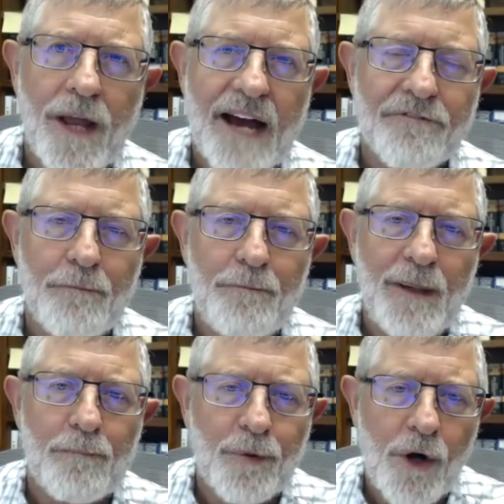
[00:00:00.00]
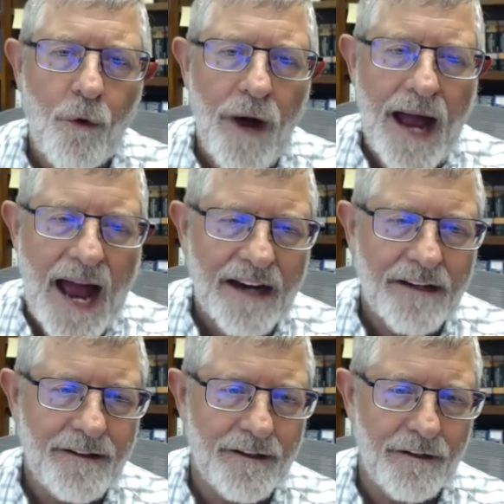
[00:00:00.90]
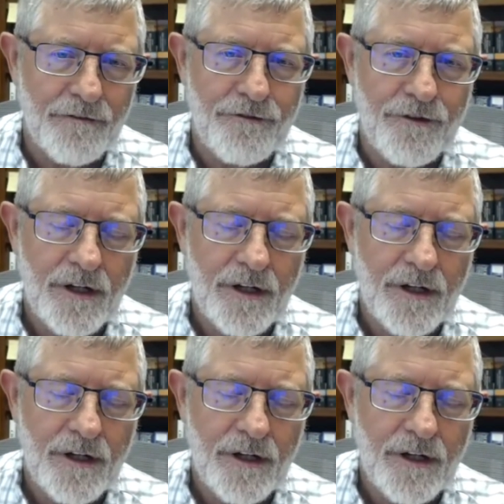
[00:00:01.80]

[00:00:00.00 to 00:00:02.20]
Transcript: be proactive.